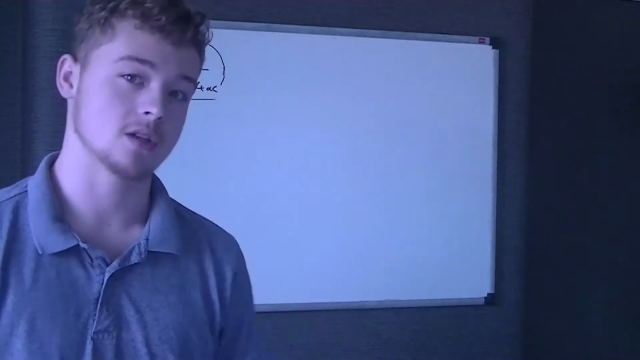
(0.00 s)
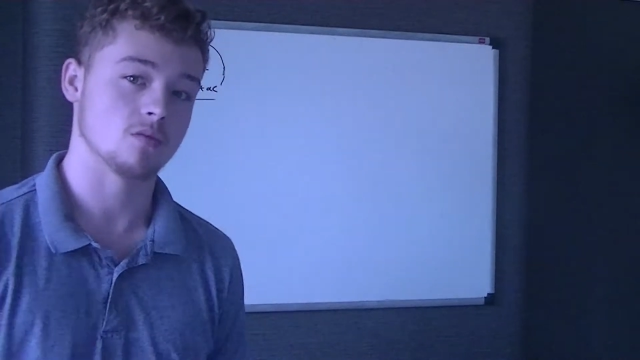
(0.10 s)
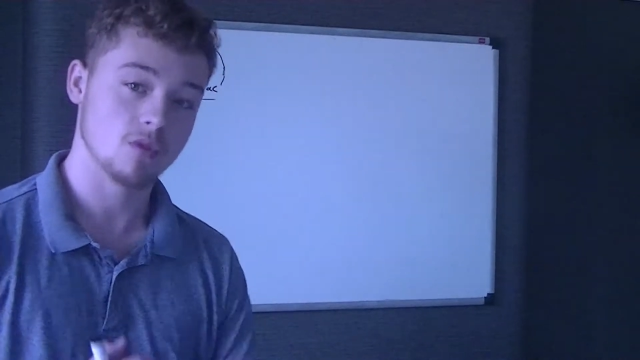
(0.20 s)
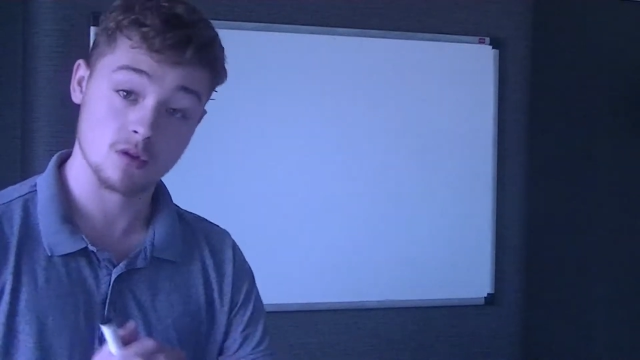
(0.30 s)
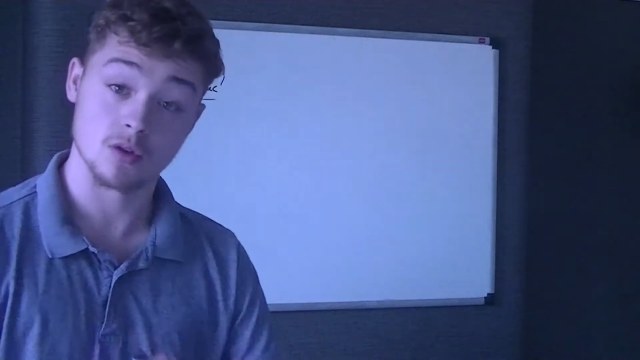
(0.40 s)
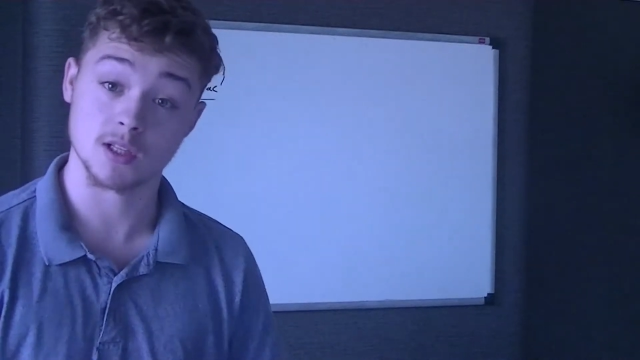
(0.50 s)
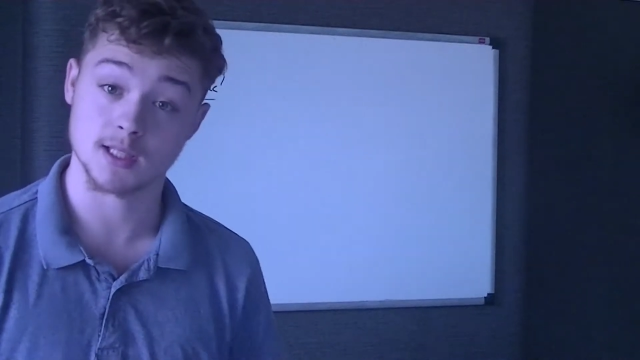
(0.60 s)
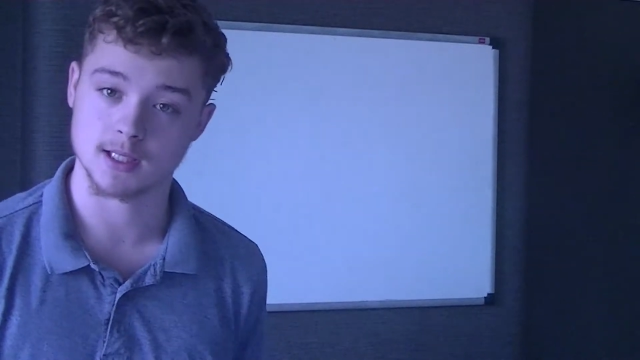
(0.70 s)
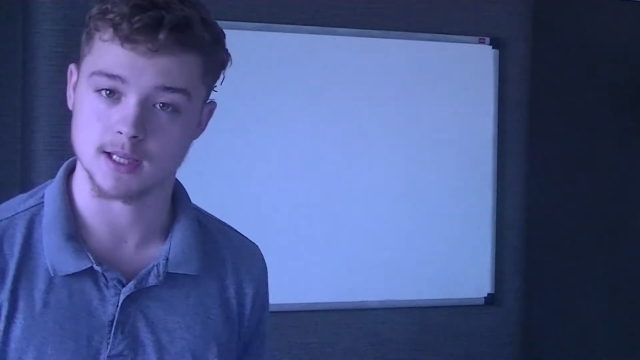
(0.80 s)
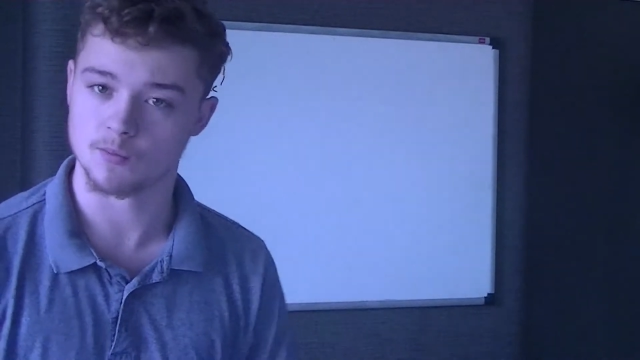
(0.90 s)
so root
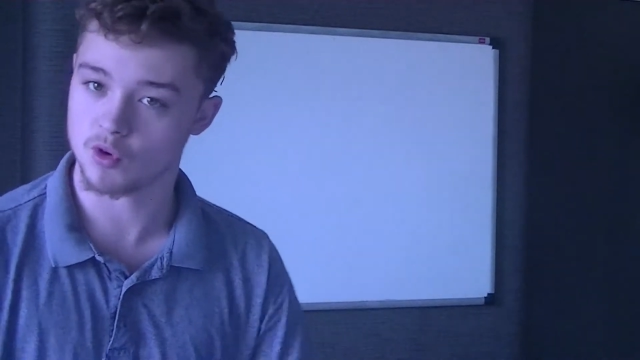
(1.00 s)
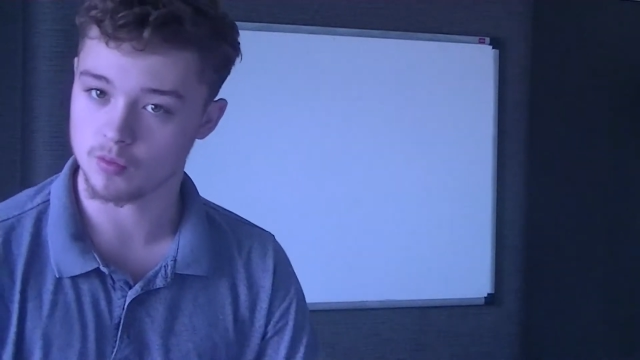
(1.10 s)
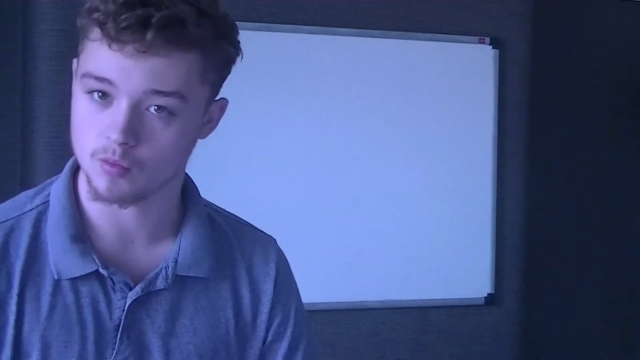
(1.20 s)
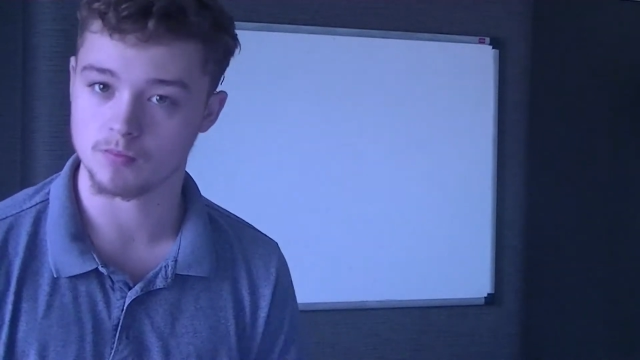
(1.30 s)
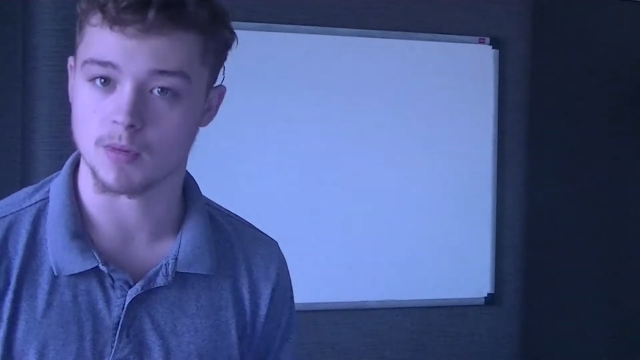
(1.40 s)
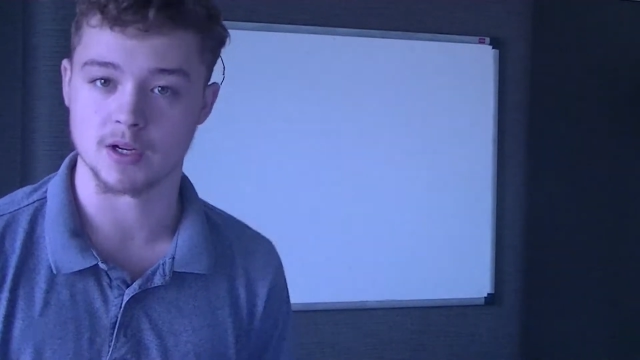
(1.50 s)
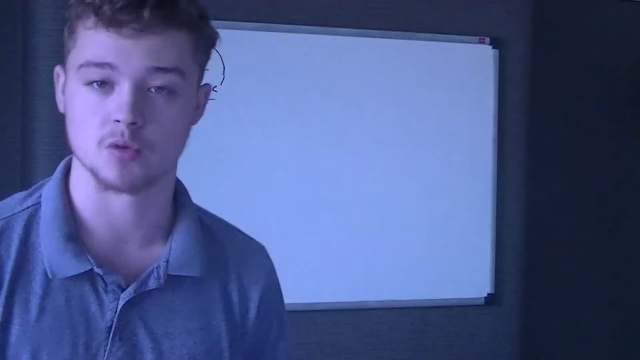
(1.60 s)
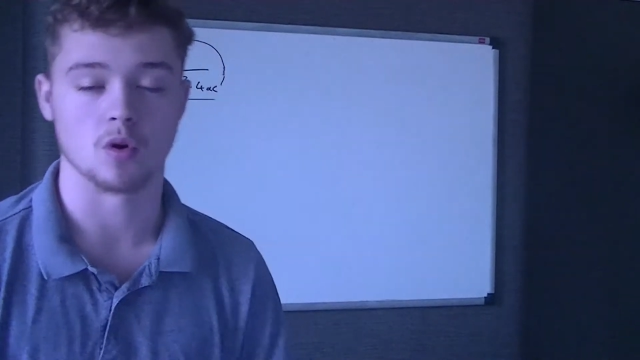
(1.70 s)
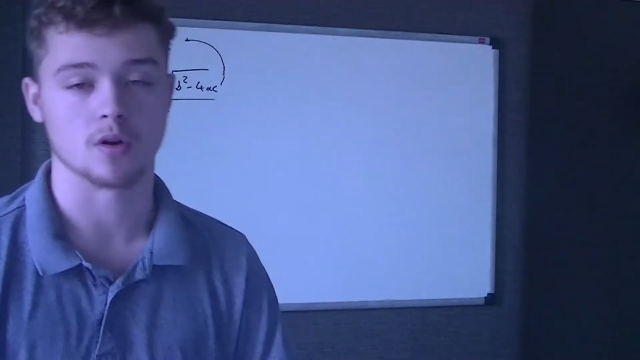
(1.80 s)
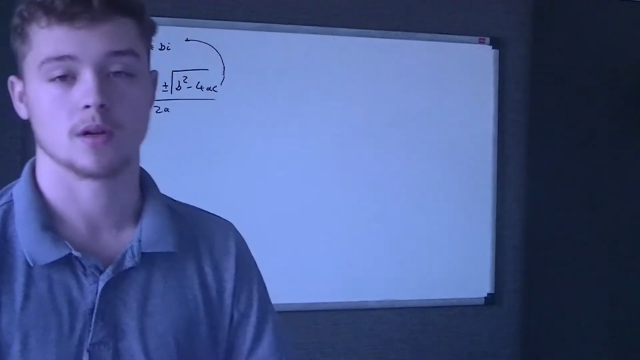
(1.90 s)
36 and root minus
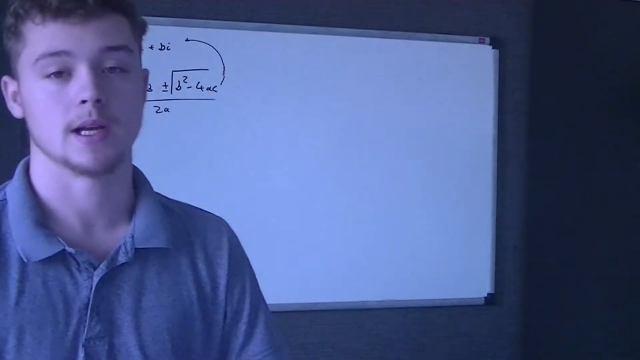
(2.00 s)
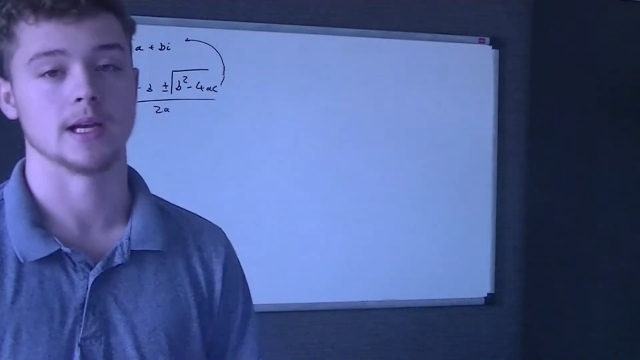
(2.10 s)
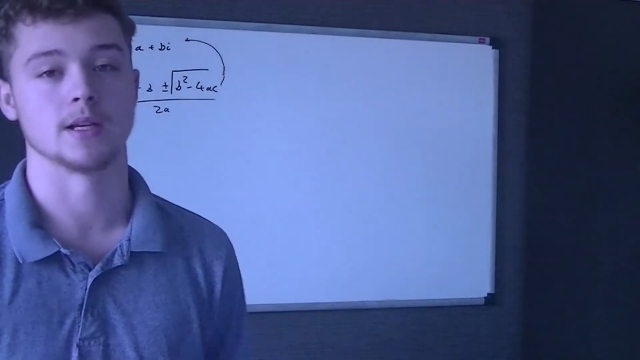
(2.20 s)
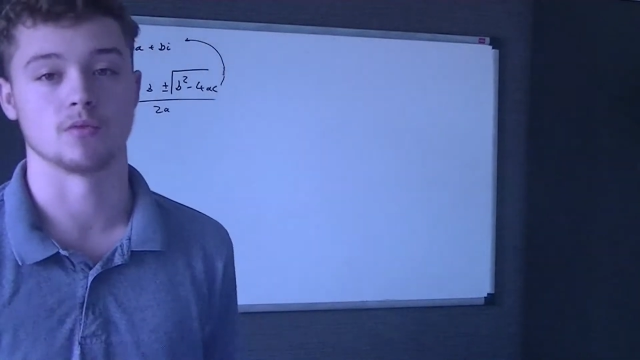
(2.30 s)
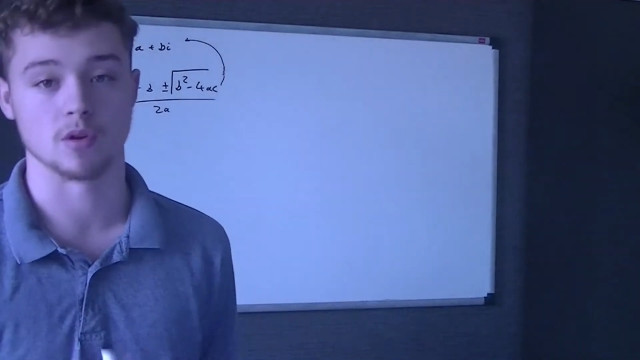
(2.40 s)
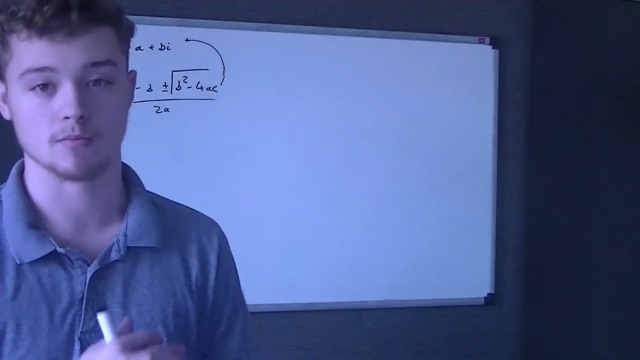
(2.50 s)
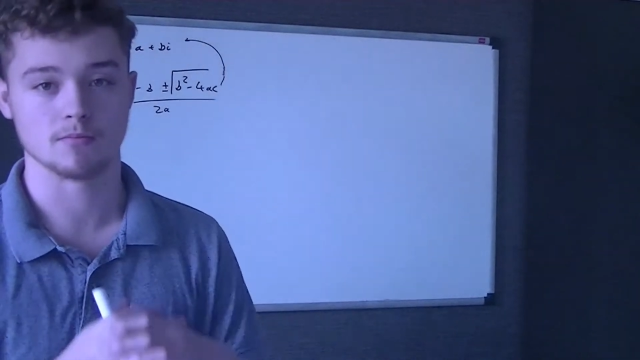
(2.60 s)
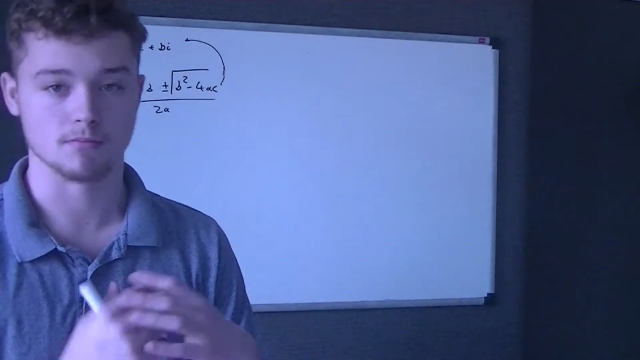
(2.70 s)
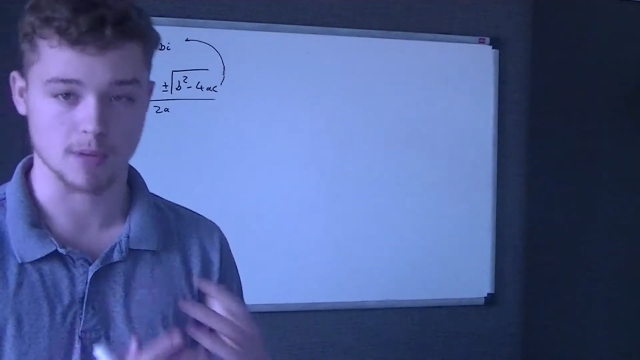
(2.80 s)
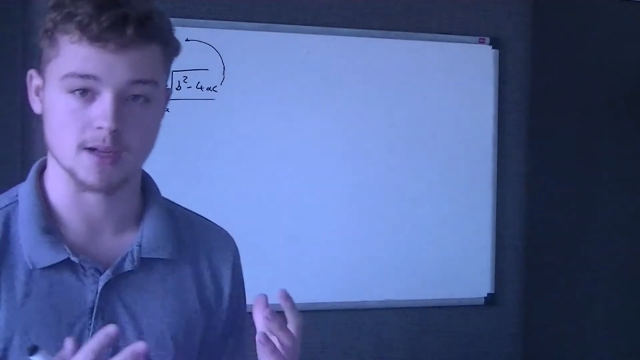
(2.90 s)
1 is root
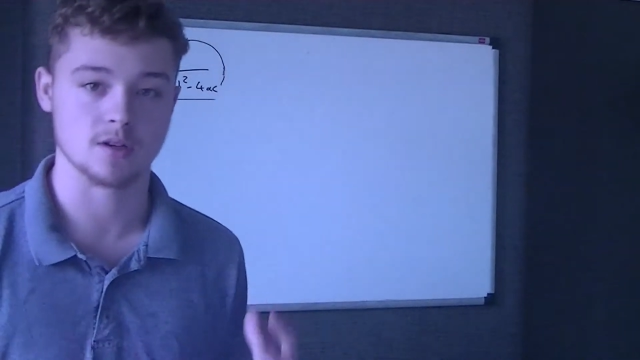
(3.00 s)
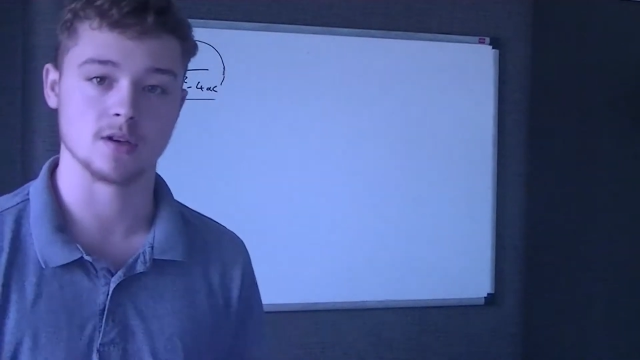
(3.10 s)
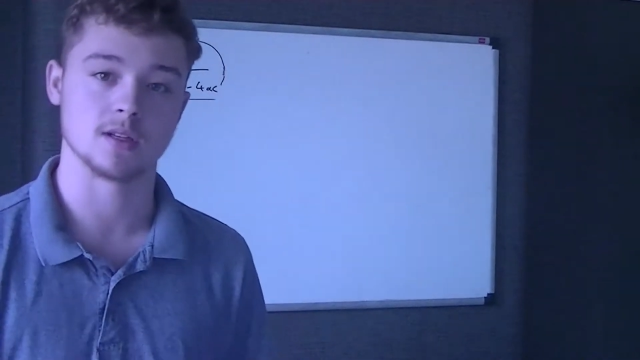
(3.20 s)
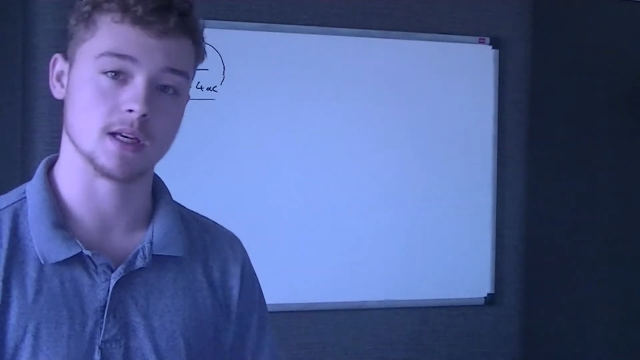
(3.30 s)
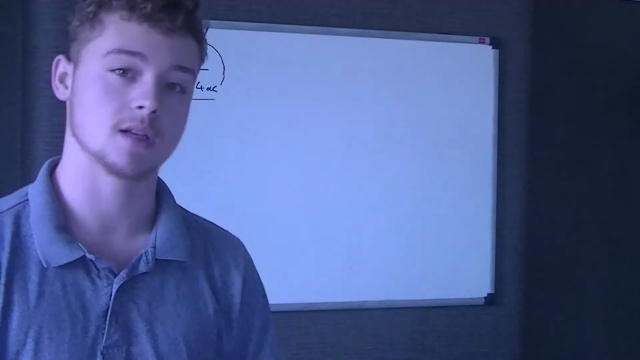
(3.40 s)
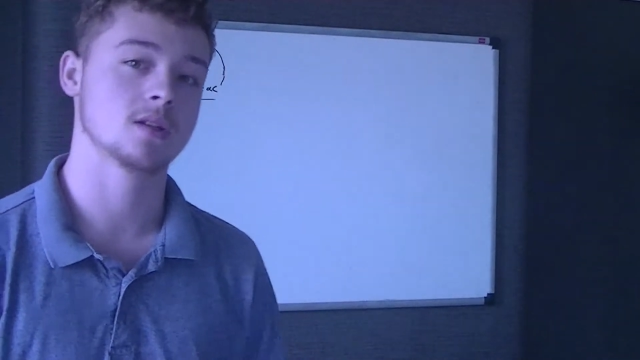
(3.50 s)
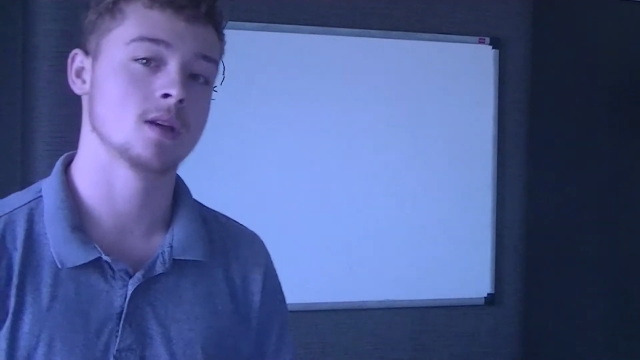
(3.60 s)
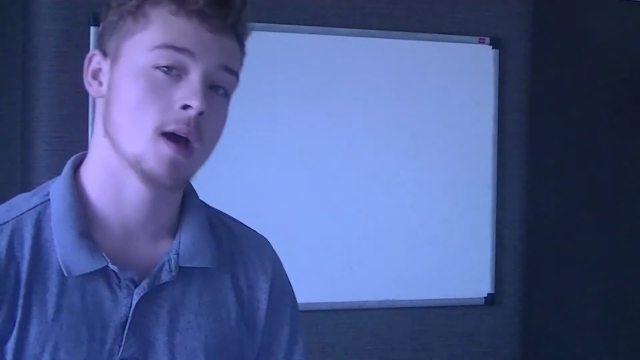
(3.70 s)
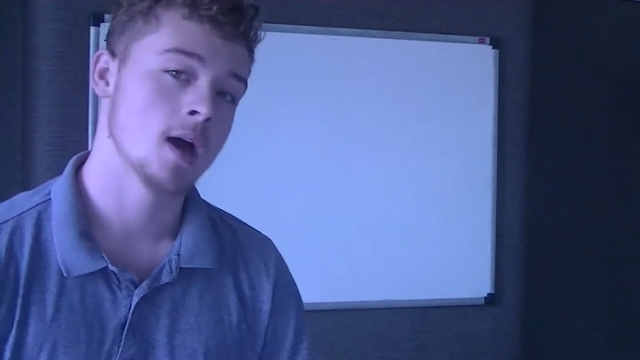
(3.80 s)
minus 36,